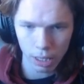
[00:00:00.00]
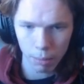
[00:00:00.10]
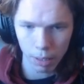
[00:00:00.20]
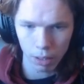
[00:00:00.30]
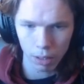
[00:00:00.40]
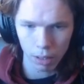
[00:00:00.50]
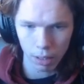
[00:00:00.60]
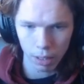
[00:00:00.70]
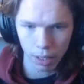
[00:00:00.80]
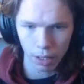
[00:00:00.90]
in the middle
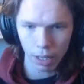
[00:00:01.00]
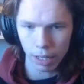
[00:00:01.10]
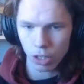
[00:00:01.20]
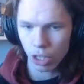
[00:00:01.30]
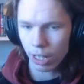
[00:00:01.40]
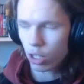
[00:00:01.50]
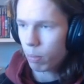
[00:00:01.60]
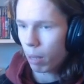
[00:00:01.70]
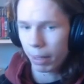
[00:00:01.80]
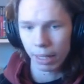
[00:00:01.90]
here and just kind of
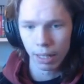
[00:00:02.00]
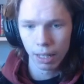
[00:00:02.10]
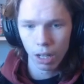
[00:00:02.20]
spamming,